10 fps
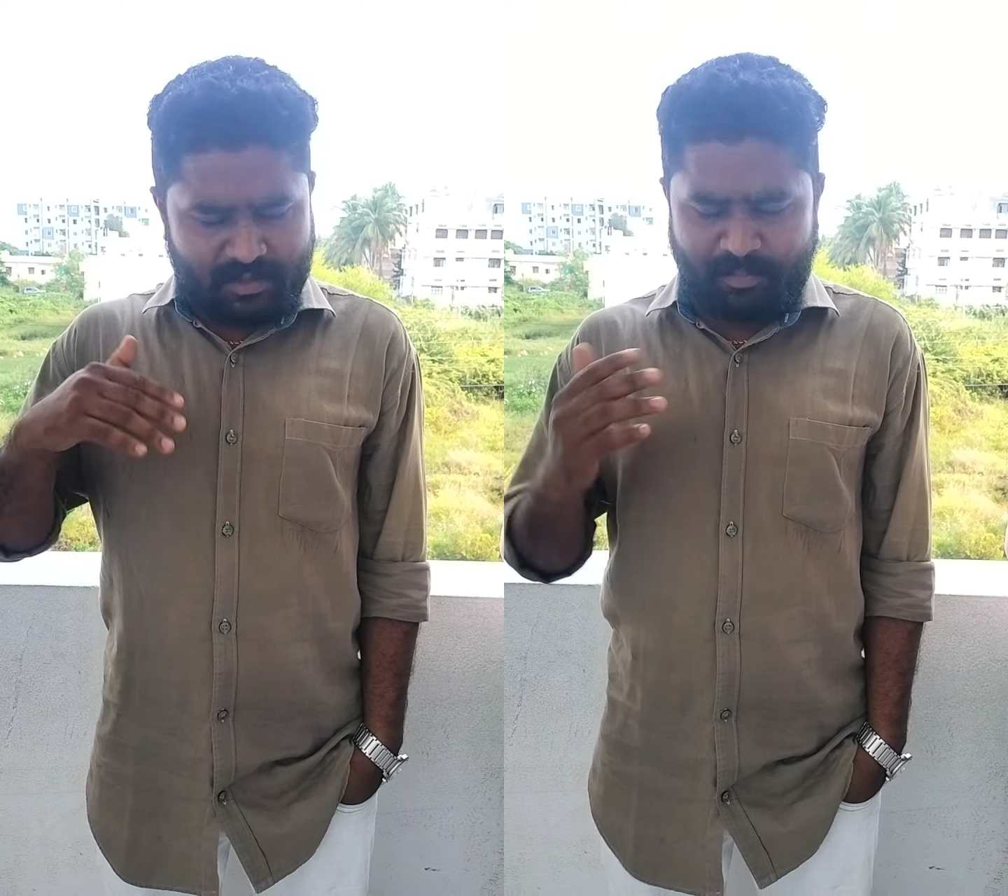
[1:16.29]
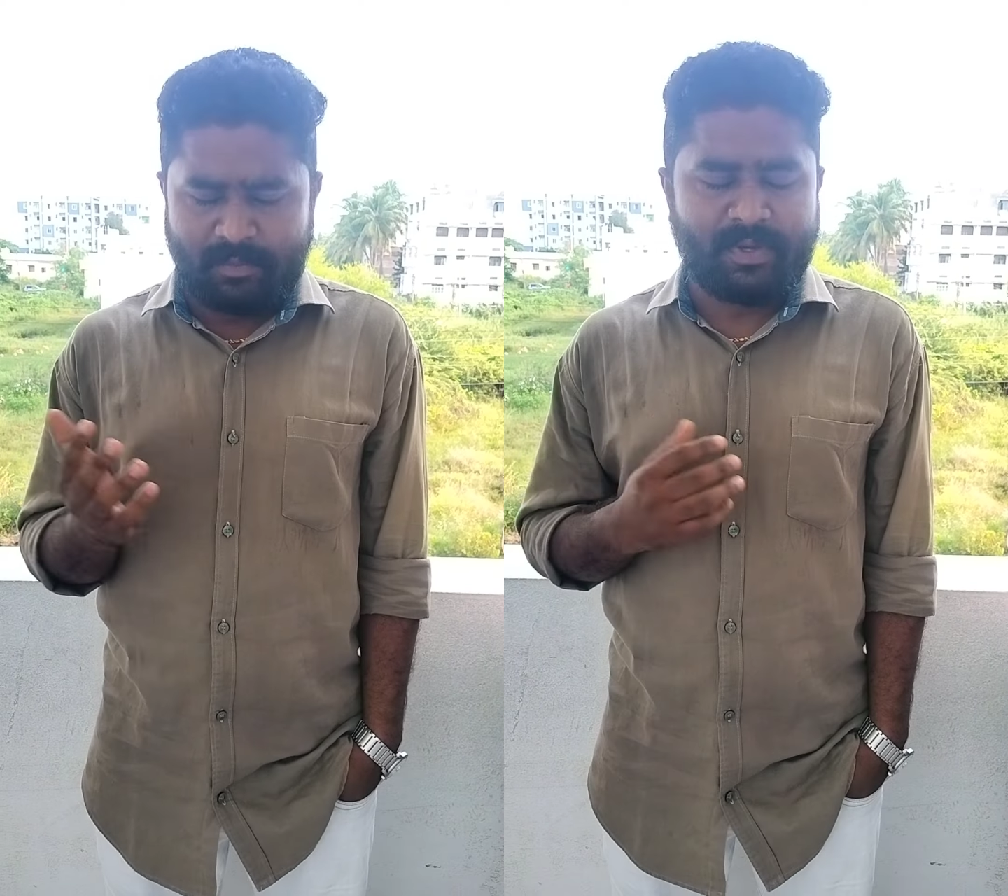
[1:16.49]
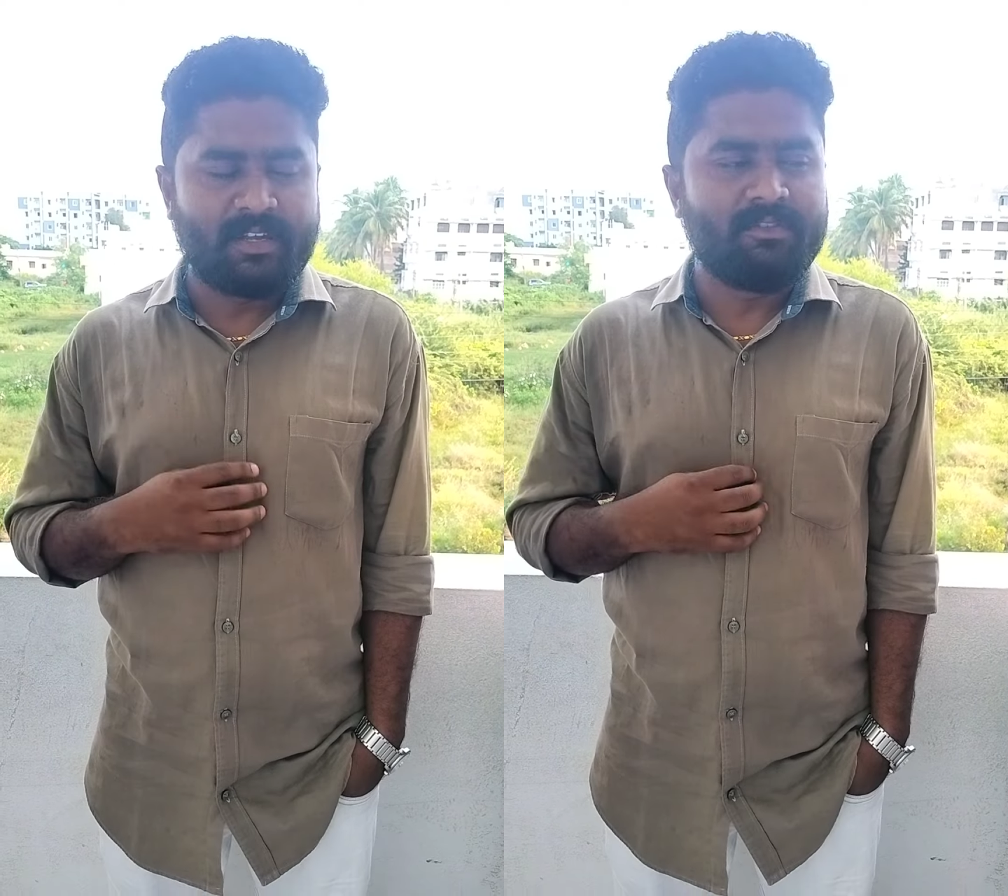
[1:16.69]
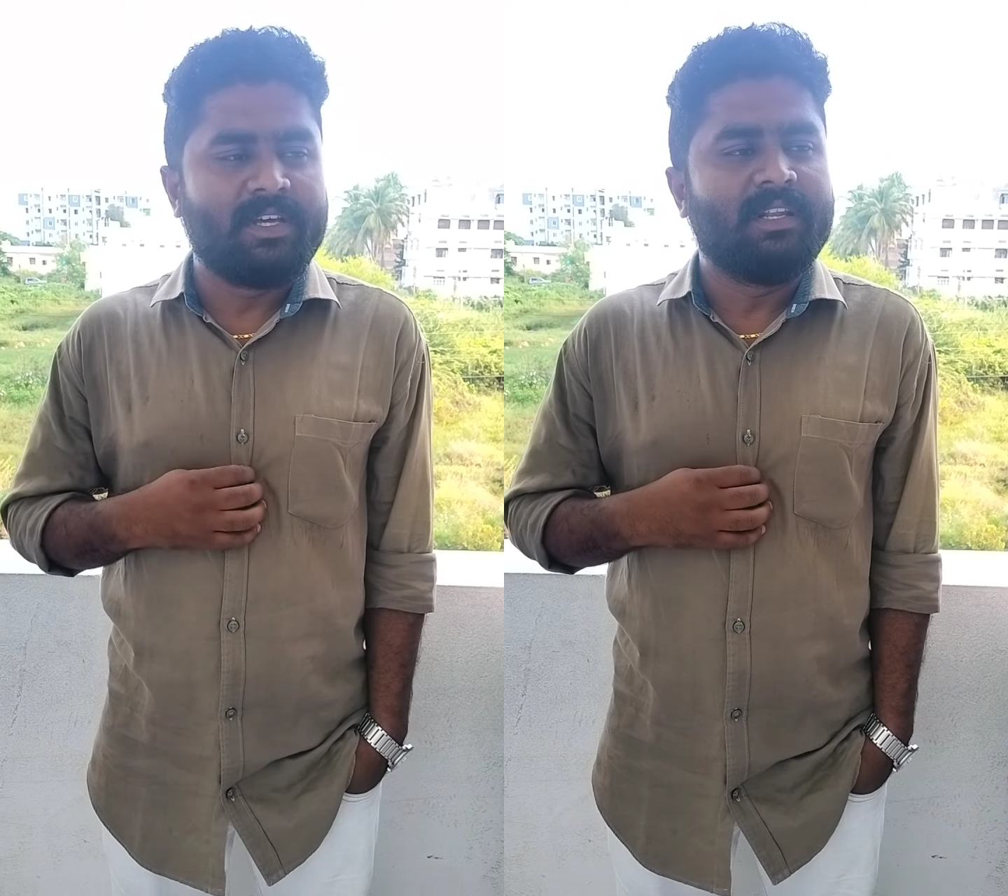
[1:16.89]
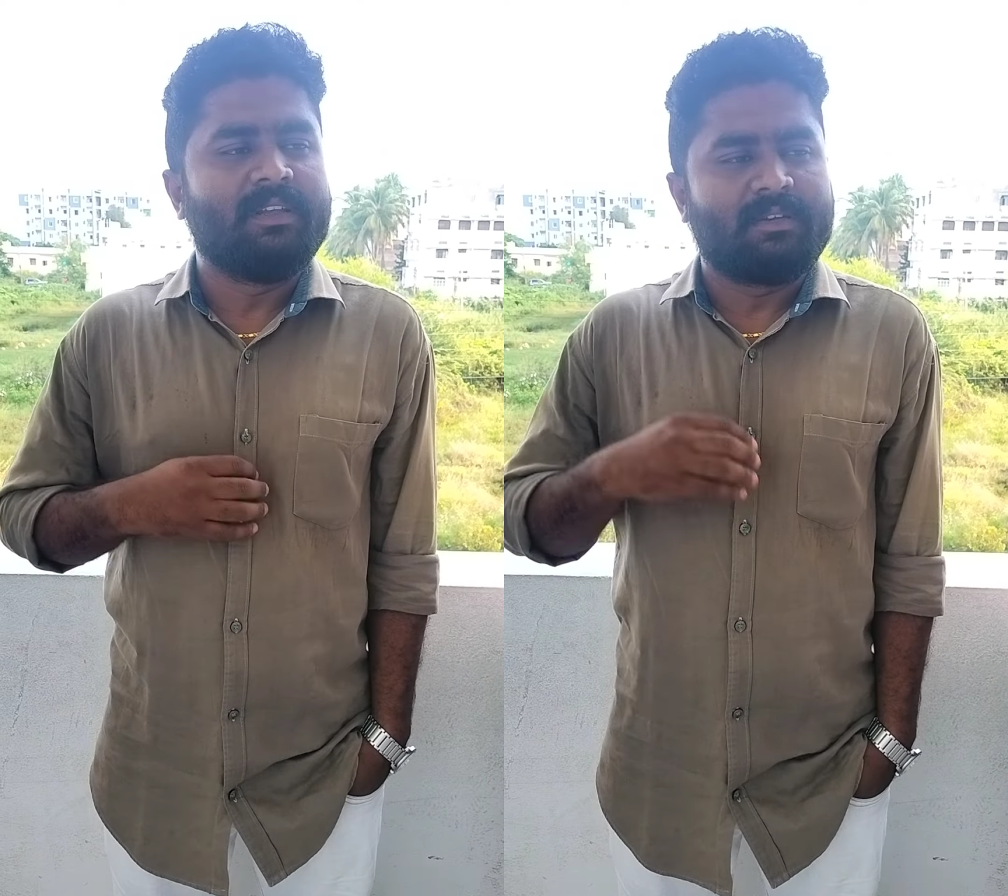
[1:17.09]
prepare
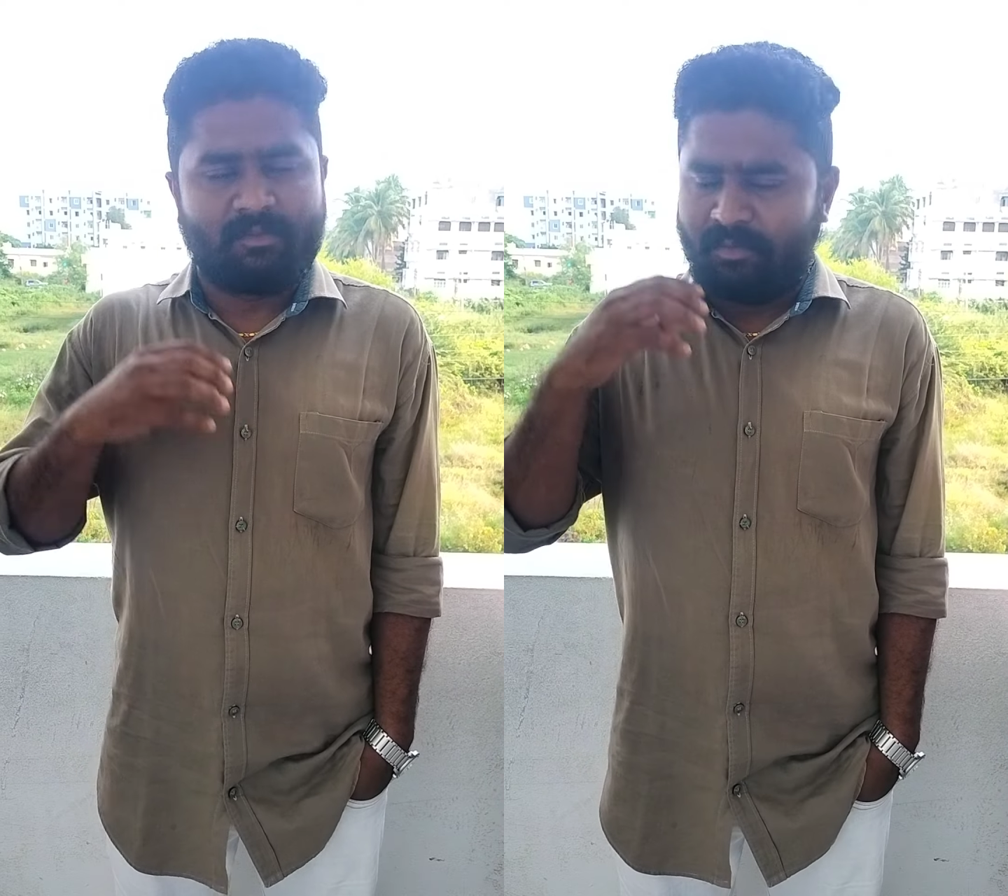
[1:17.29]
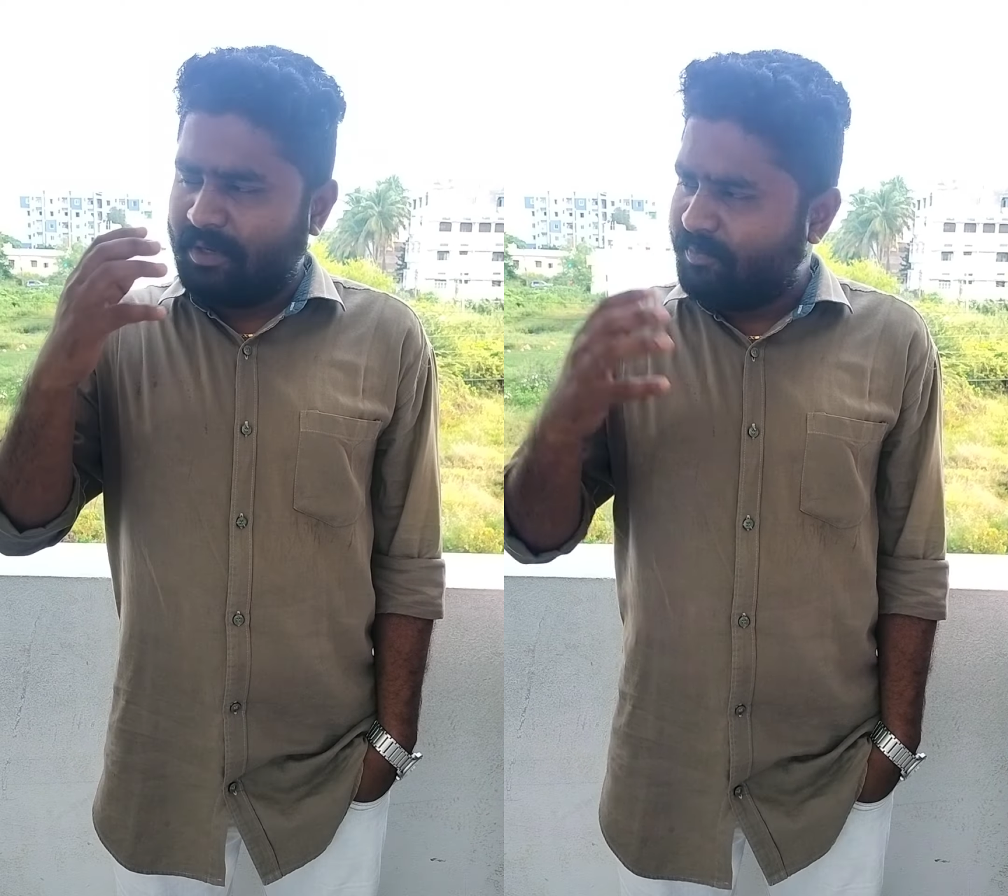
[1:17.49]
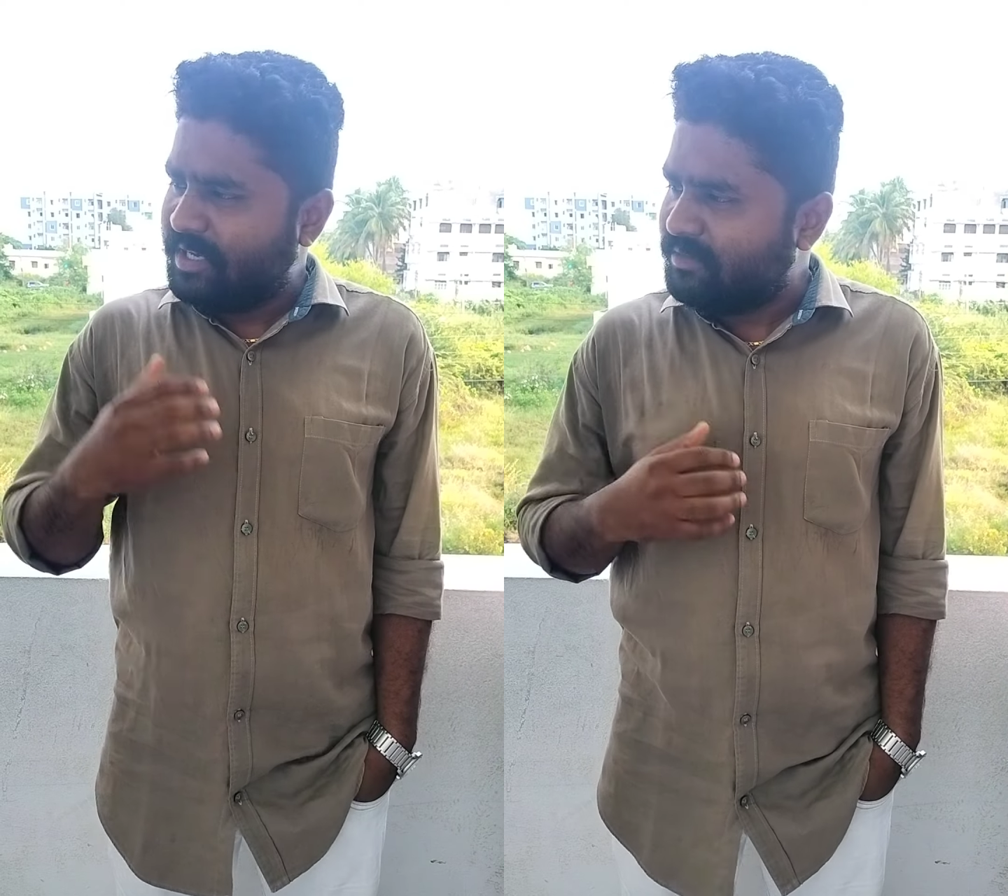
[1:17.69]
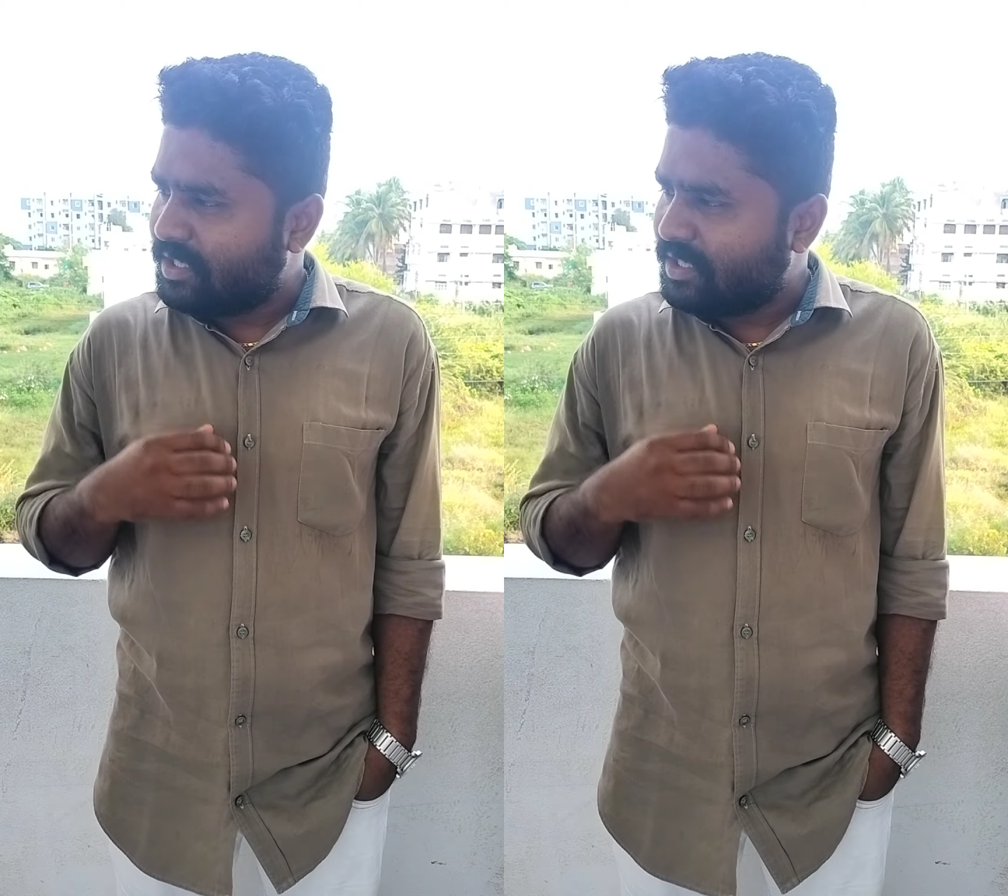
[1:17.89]
well, prepare